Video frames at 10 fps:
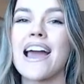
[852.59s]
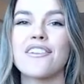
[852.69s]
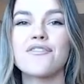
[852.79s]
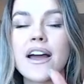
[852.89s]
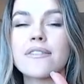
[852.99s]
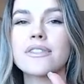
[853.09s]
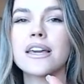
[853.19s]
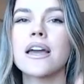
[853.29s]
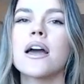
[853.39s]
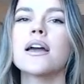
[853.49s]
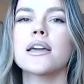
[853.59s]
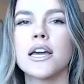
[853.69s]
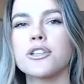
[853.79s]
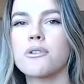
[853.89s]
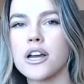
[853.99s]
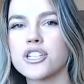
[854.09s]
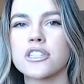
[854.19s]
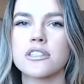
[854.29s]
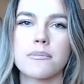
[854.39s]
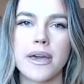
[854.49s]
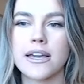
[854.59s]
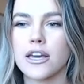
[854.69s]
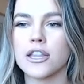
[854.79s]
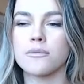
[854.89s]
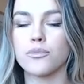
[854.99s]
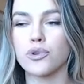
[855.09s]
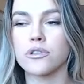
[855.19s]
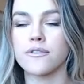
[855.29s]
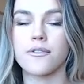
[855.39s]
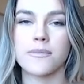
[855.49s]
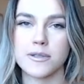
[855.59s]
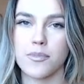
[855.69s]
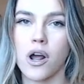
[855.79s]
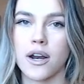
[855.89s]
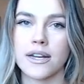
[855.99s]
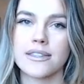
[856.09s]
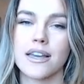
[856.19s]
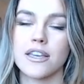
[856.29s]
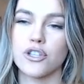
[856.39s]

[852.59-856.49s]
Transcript: And 5th thing, can you actually make the moolah from this product?